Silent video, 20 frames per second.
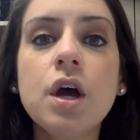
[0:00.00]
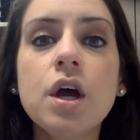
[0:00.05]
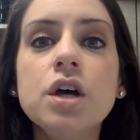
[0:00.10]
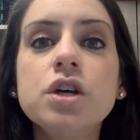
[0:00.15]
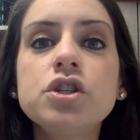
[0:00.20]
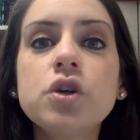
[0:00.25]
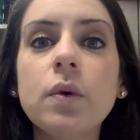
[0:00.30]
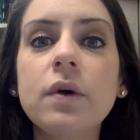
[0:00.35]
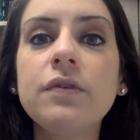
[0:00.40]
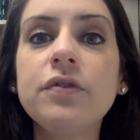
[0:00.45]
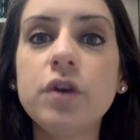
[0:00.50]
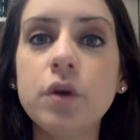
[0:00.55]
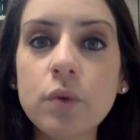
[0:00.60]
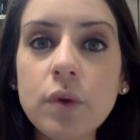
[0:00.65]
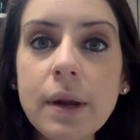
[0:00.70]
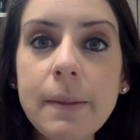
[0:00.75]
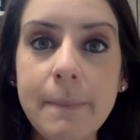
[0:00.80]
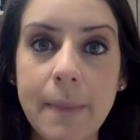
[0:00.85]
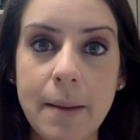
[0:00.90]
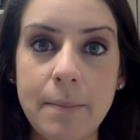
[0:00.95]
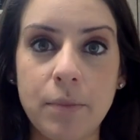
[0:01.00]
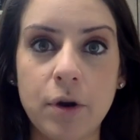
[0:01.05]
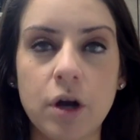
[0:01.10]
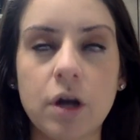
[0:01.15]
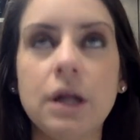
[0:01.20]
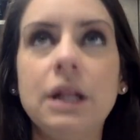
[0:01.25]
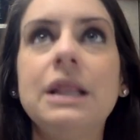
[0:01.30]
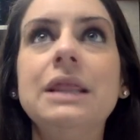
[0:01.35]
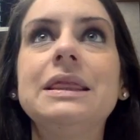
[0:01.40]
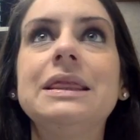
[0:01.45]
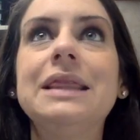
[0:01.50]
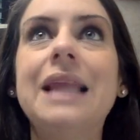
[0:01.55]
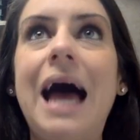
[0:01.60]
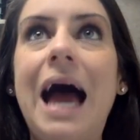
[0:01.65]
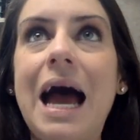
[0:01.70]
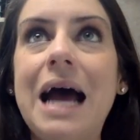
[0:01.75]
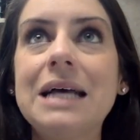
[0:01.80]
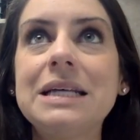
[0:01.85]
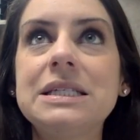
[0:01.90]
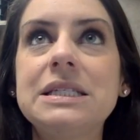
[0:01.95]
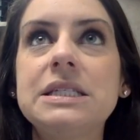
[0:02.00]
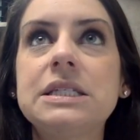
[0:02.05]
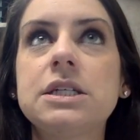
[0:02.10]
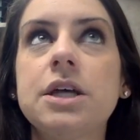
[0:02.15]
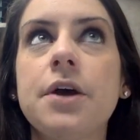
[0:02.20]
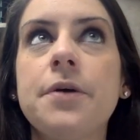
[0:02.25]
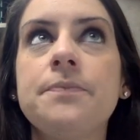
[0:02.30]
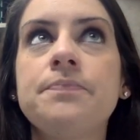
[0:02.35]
So if you remember last